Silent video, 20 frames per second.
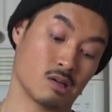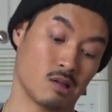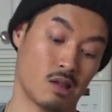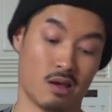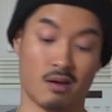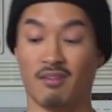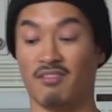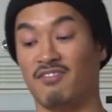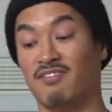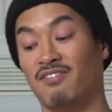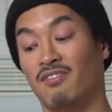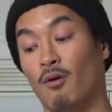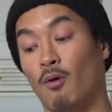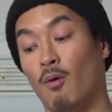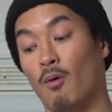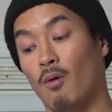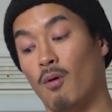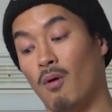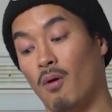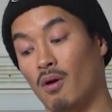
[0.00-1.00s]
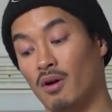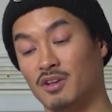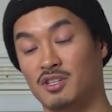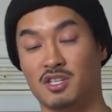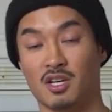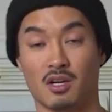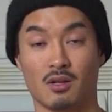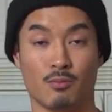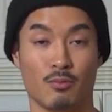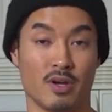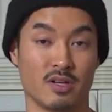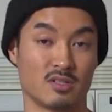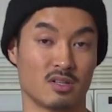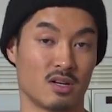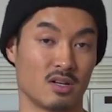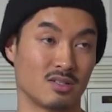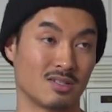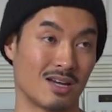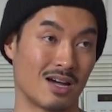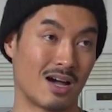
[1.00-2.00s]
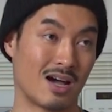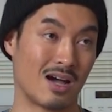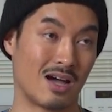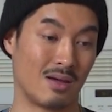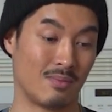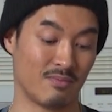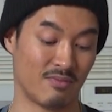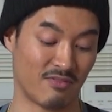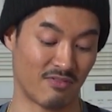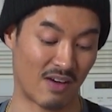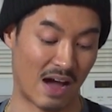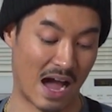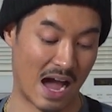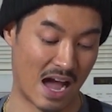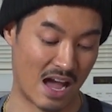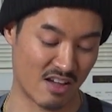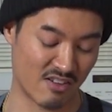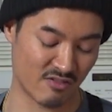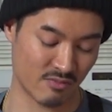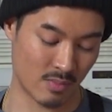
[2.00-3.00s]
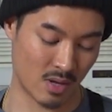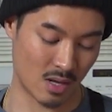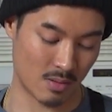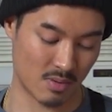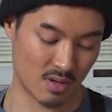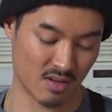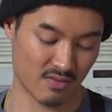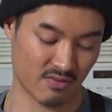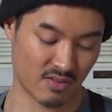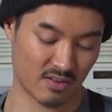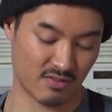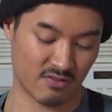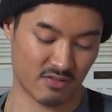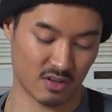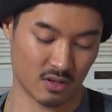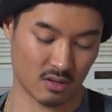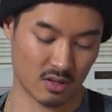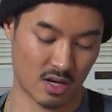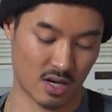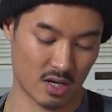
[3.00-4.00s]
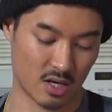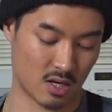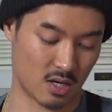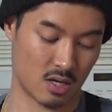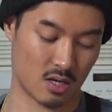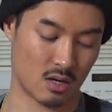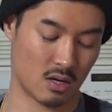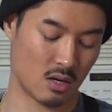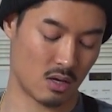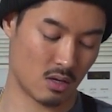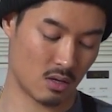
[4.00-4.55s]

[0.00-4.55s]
like 4 chicken wings at a time, 5 maybe if I feel like it.